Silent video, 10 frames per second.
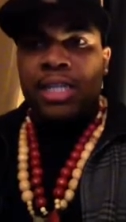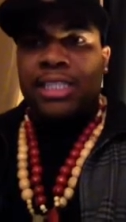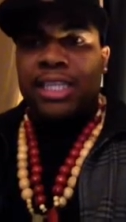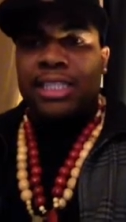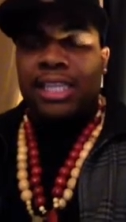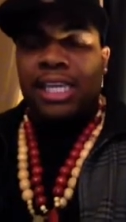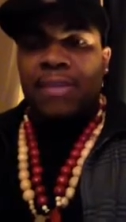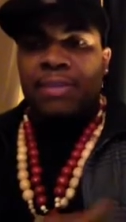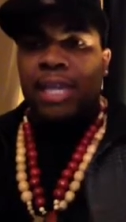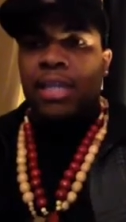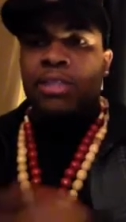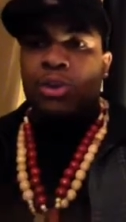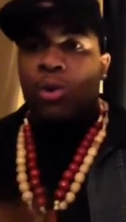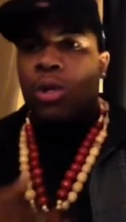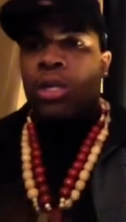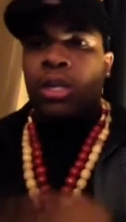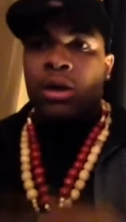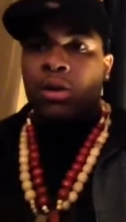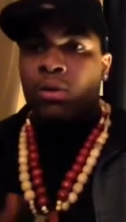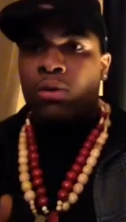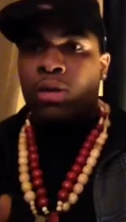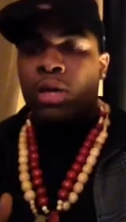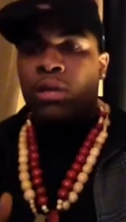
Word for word: just to keep things going along.